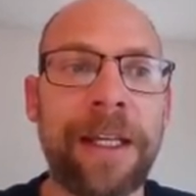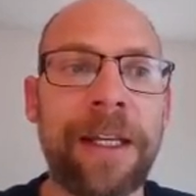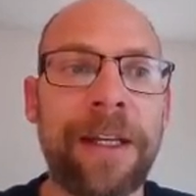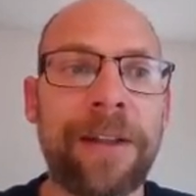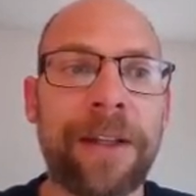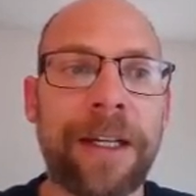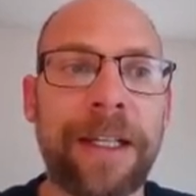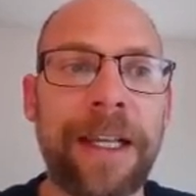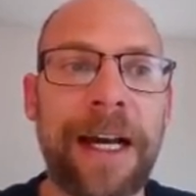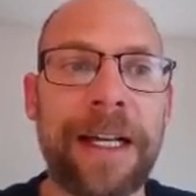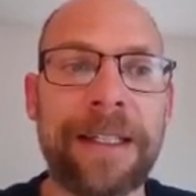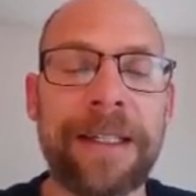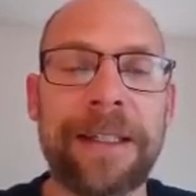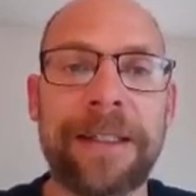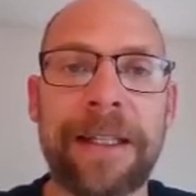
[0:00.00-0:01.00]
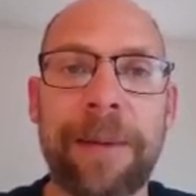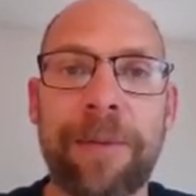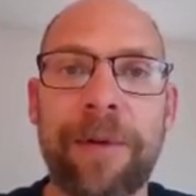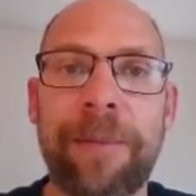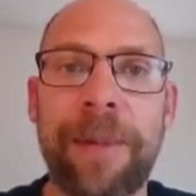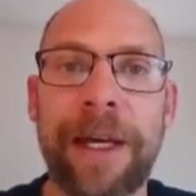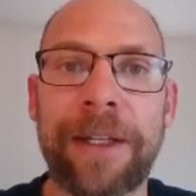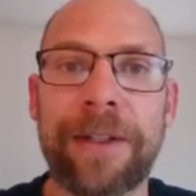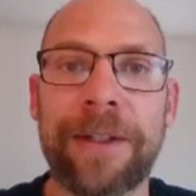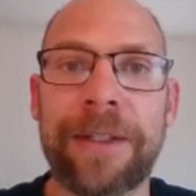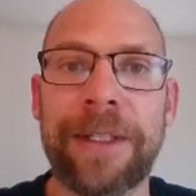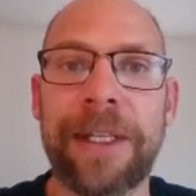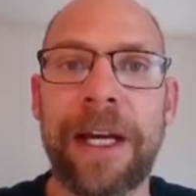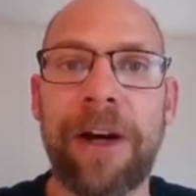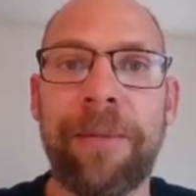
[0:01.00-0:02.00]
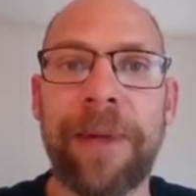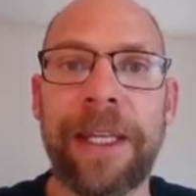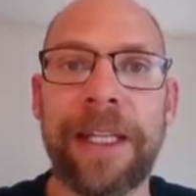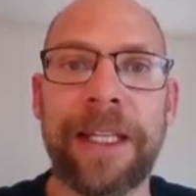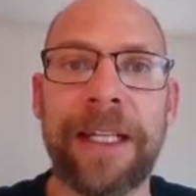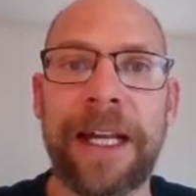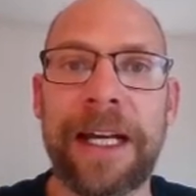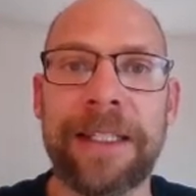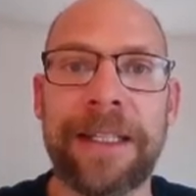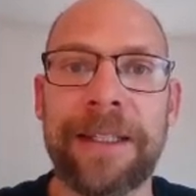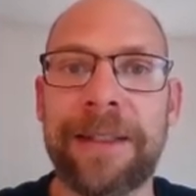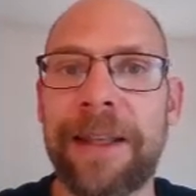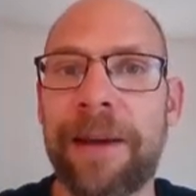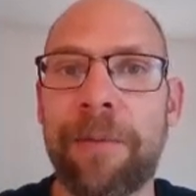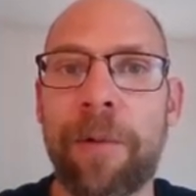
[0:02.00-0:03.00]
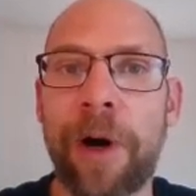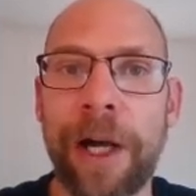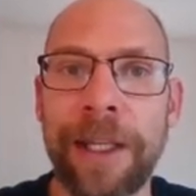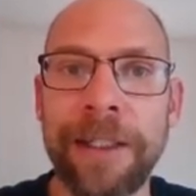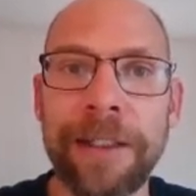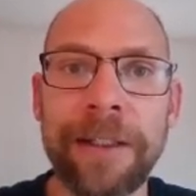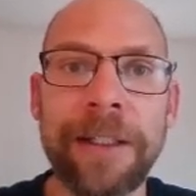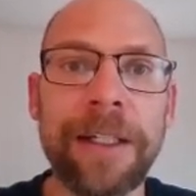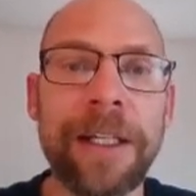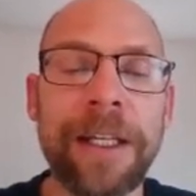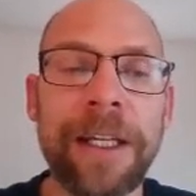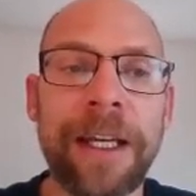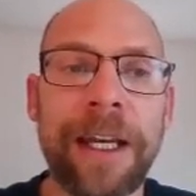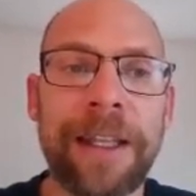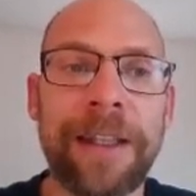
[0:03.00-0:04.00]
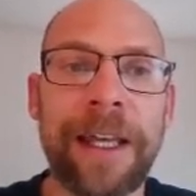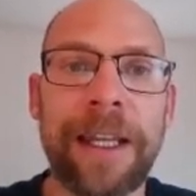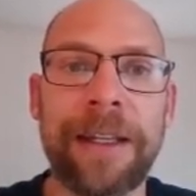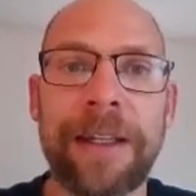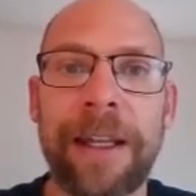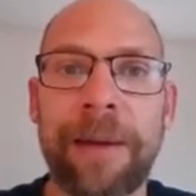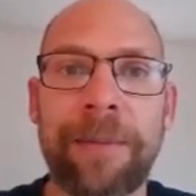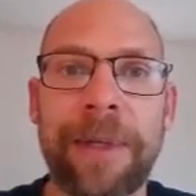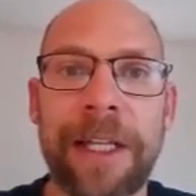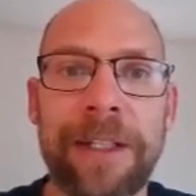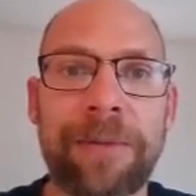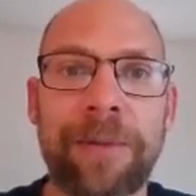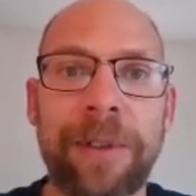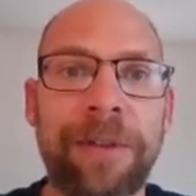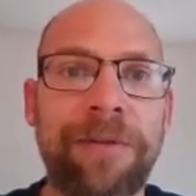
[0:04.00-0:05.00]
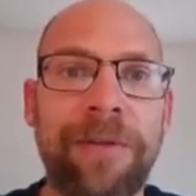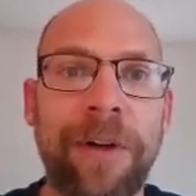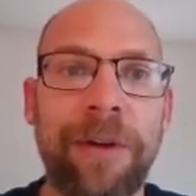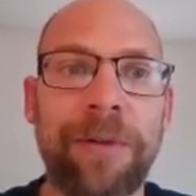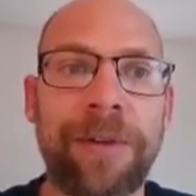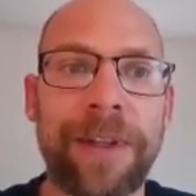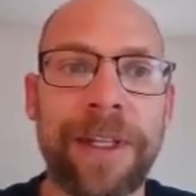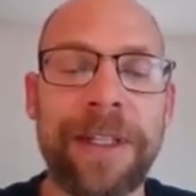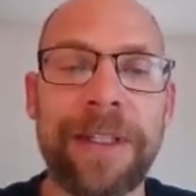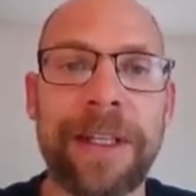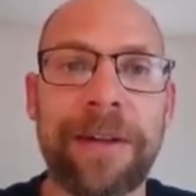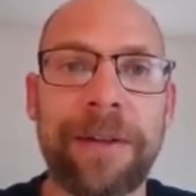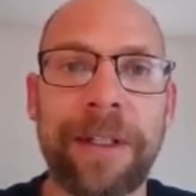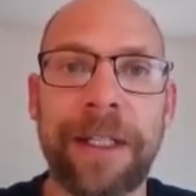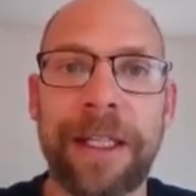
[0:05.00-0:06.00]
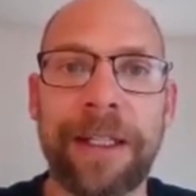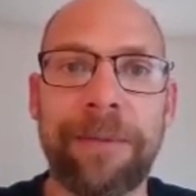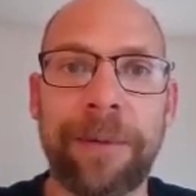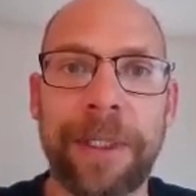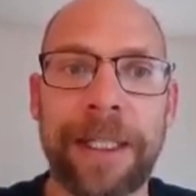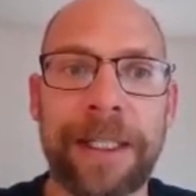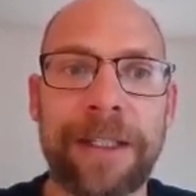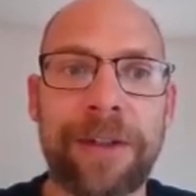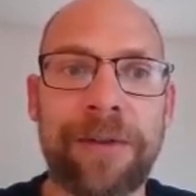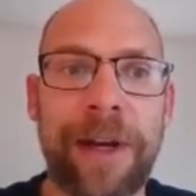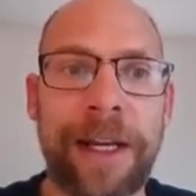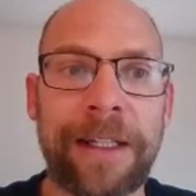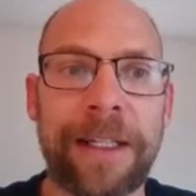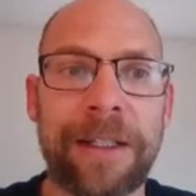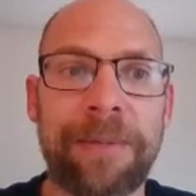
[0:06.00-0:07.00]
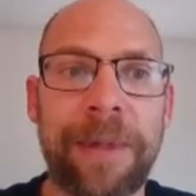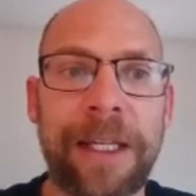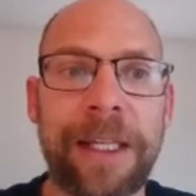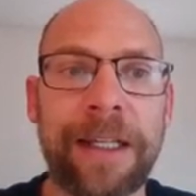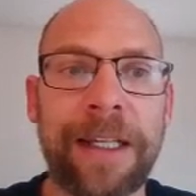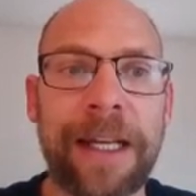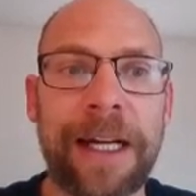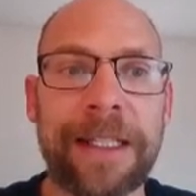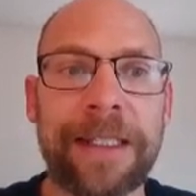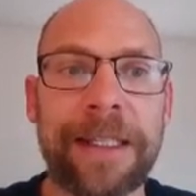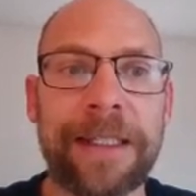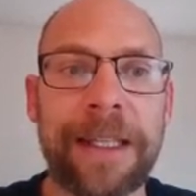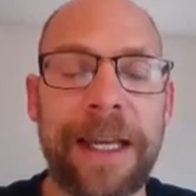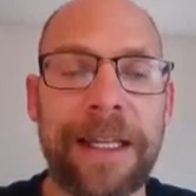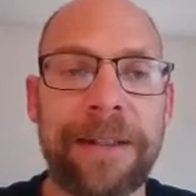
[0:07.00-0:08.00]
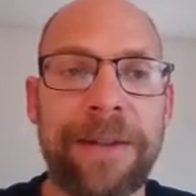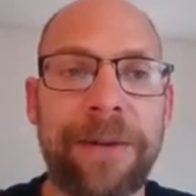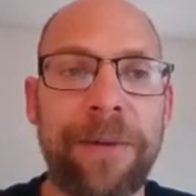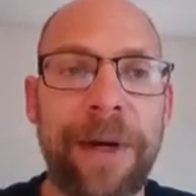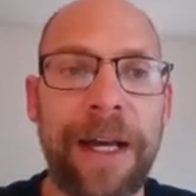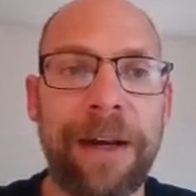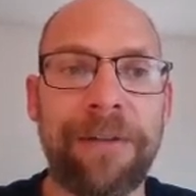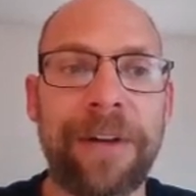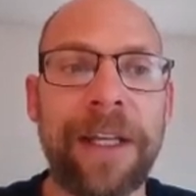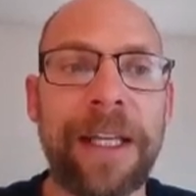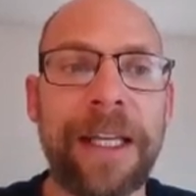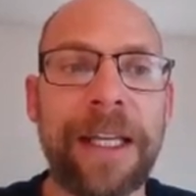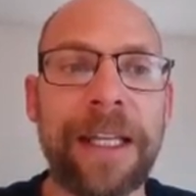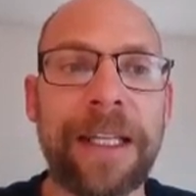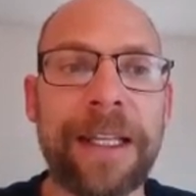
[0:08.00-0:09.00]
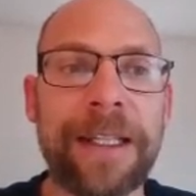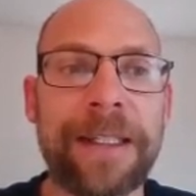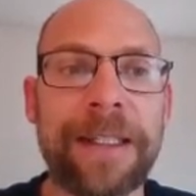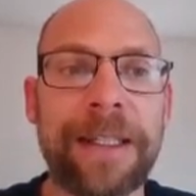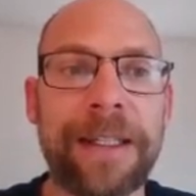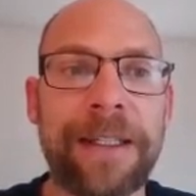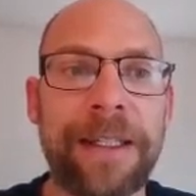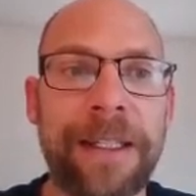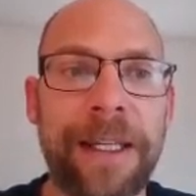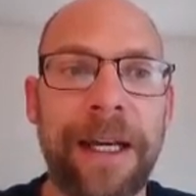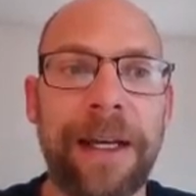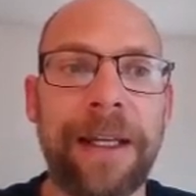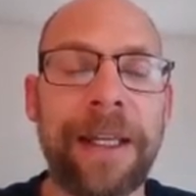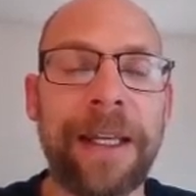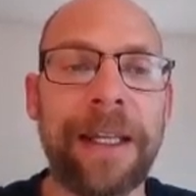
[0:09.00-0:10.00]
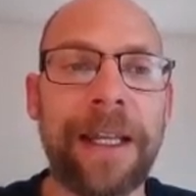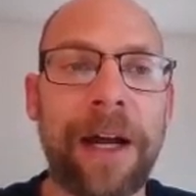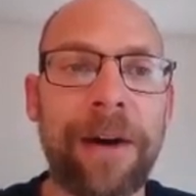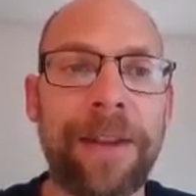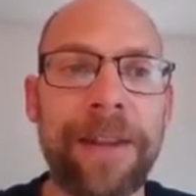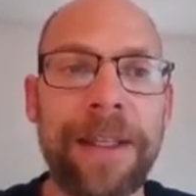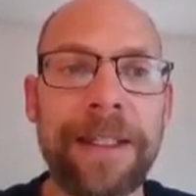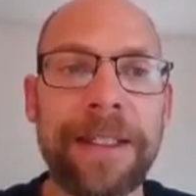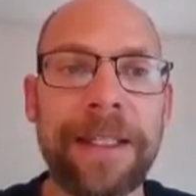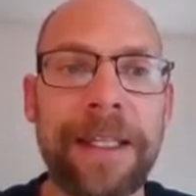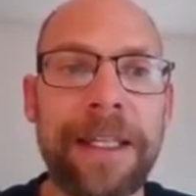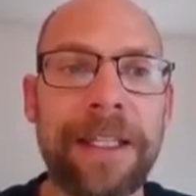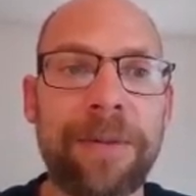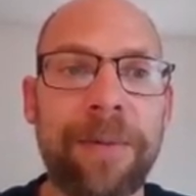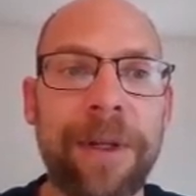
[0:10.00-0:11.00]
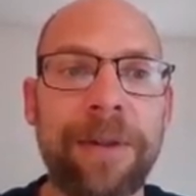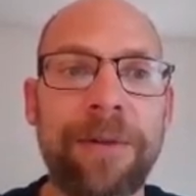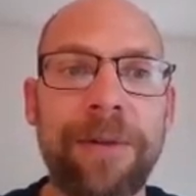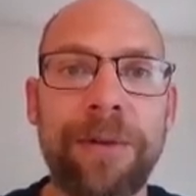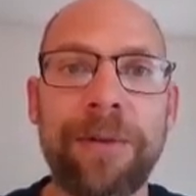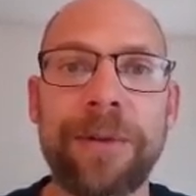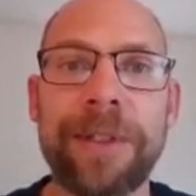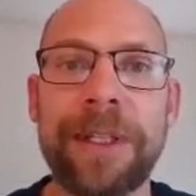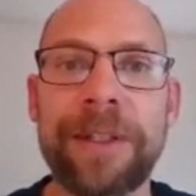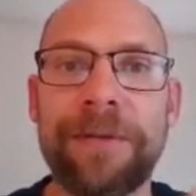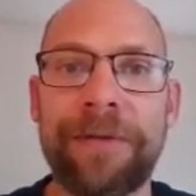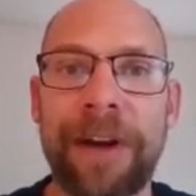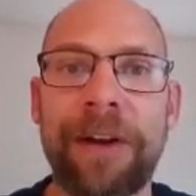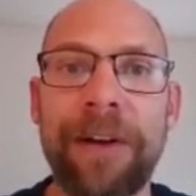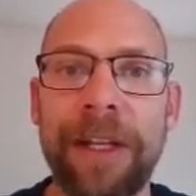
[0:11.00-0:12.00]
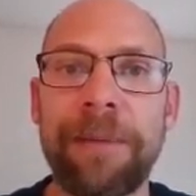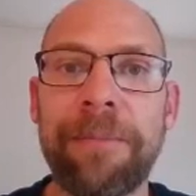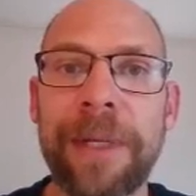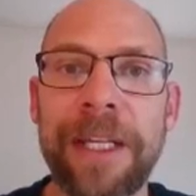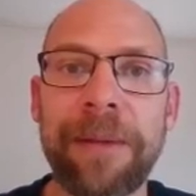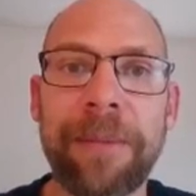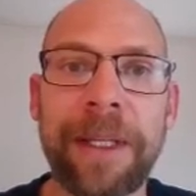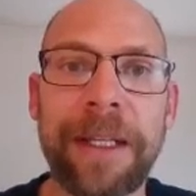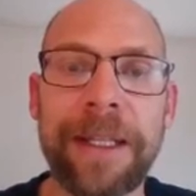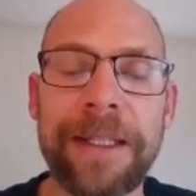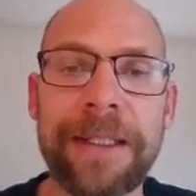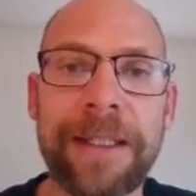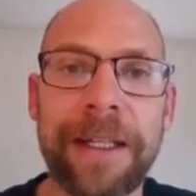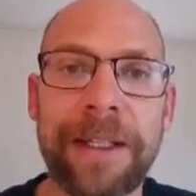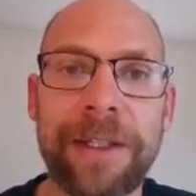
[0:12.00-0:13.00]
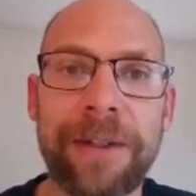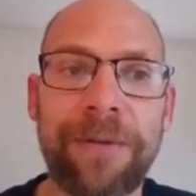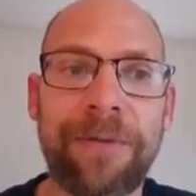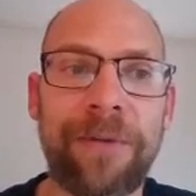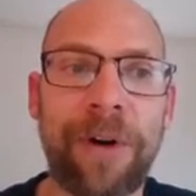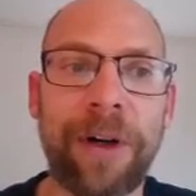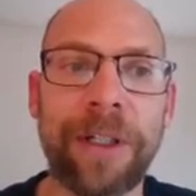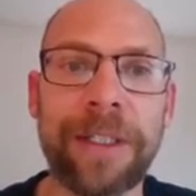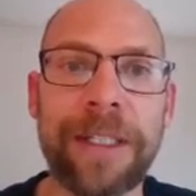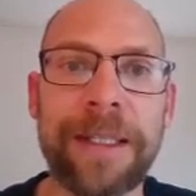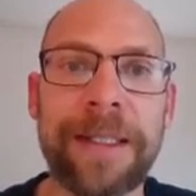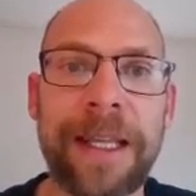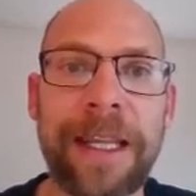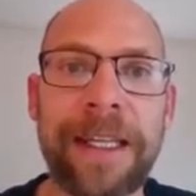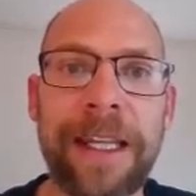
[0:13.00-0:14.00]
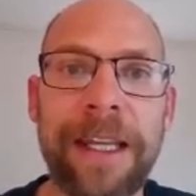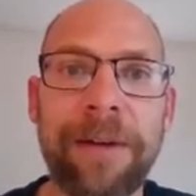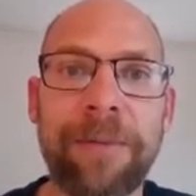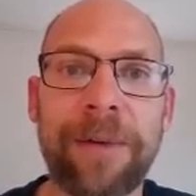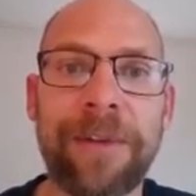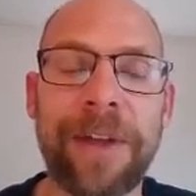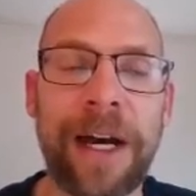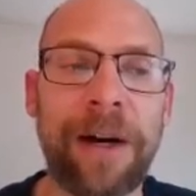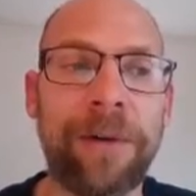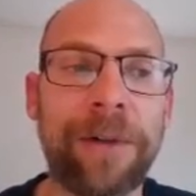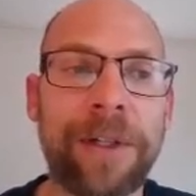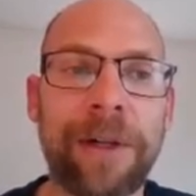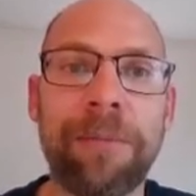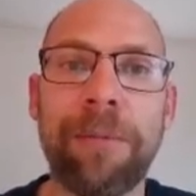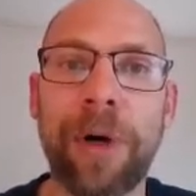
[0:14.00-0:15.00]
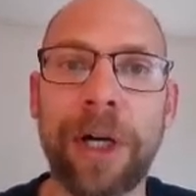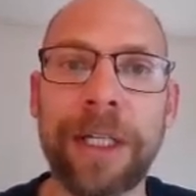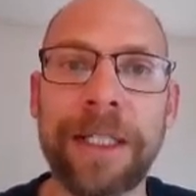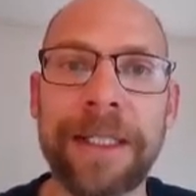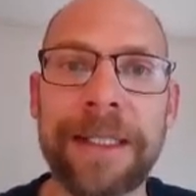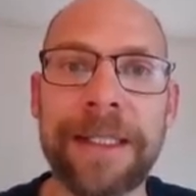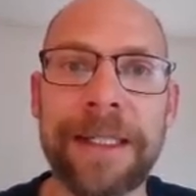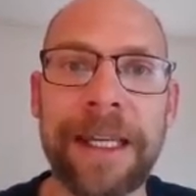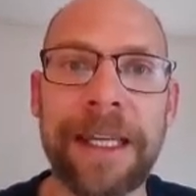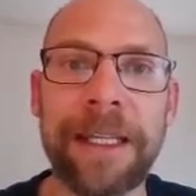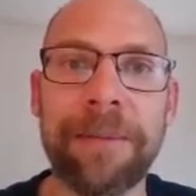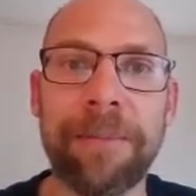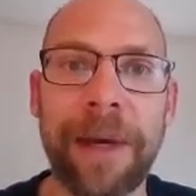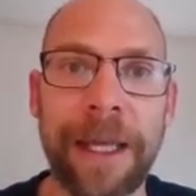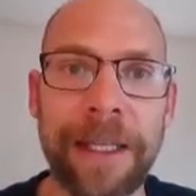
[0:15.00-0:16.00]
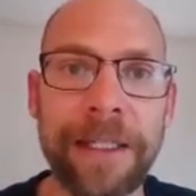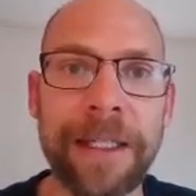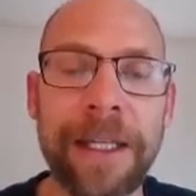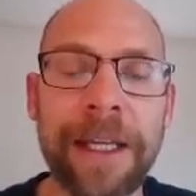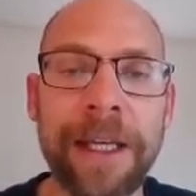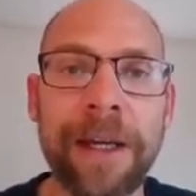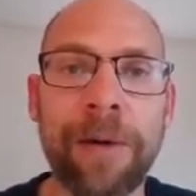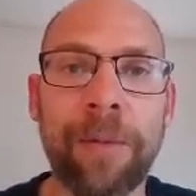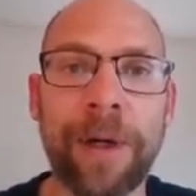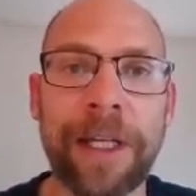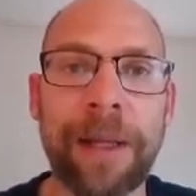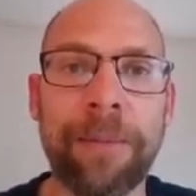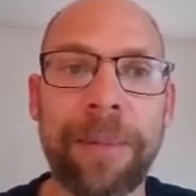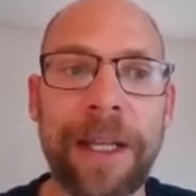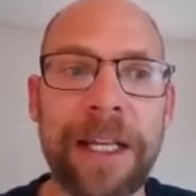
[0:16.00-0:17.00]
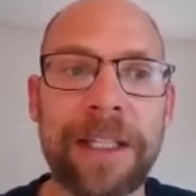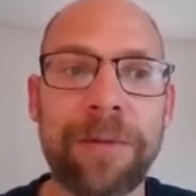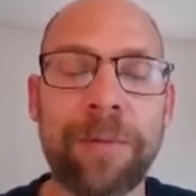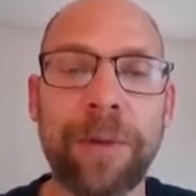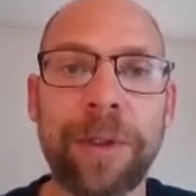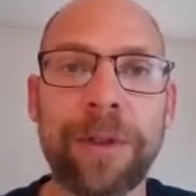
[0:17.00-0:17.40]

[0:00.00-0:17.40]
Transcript: the classes subcommand to see how many classes they want. And then Mplus will follow this and will extract as many classes as you have listed here. Now in this case, when you use this very minimalistic default setting without a model statement, what Mplus will